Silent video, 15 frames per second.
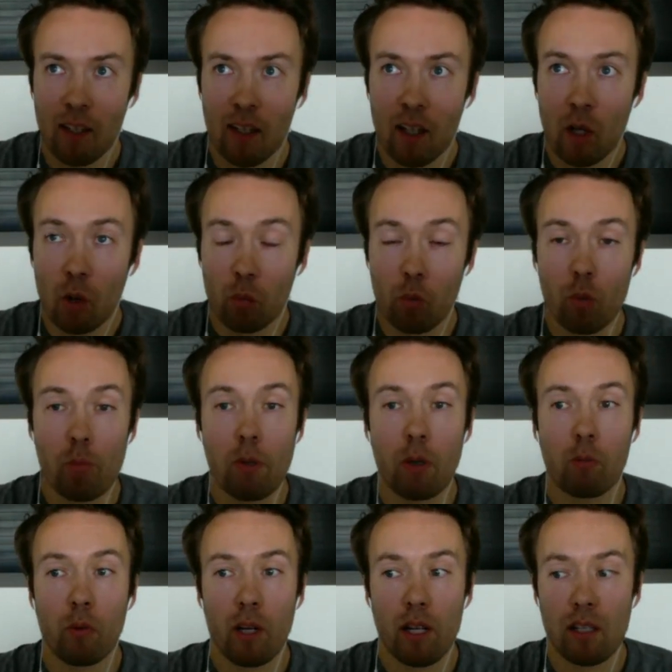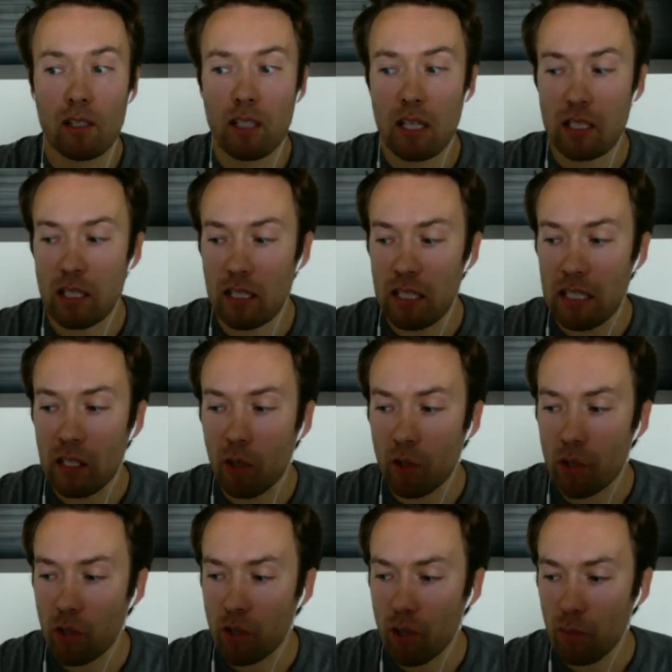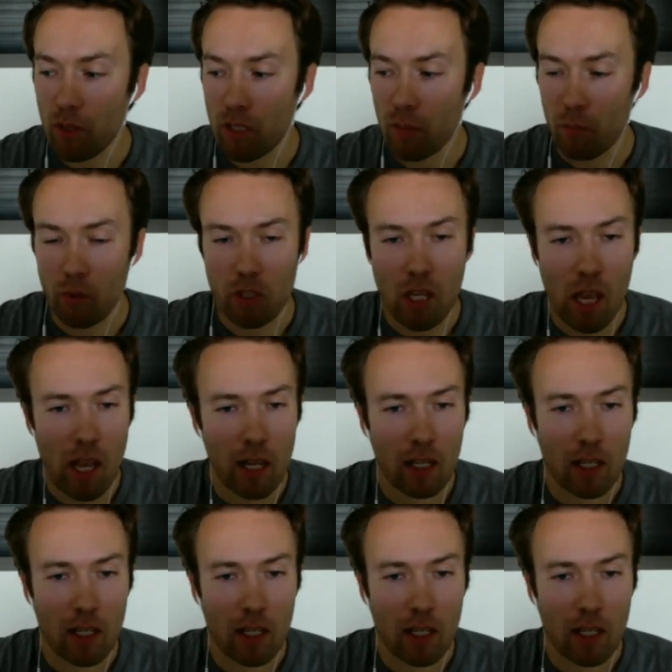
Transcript: Ruby on Rails as an ecosystem is a mosaic,